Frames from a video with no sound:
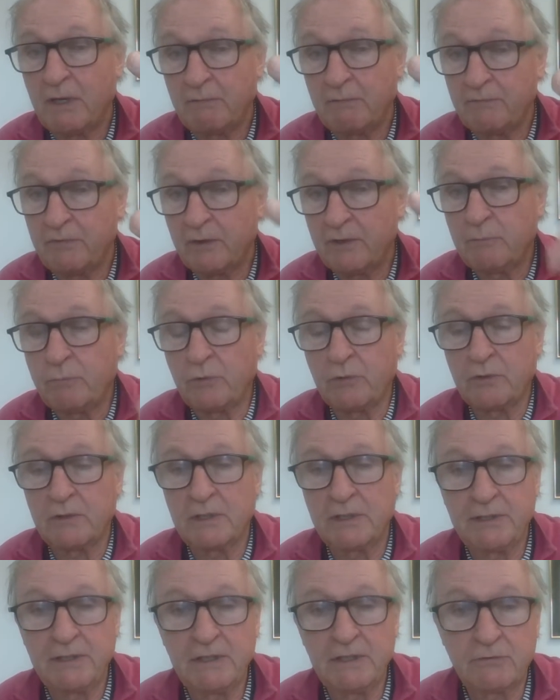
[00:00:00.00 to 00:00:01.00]
And very
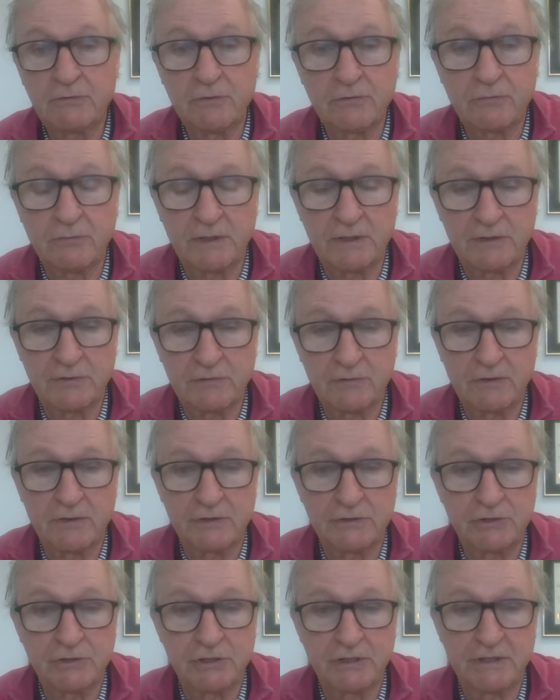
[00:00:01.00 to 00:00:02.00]
importantly, the interest rates are going
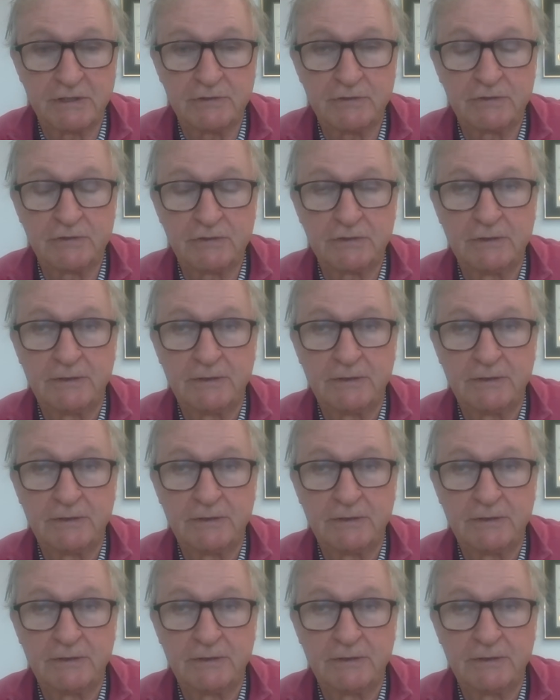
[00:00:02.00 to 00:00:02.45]
to change,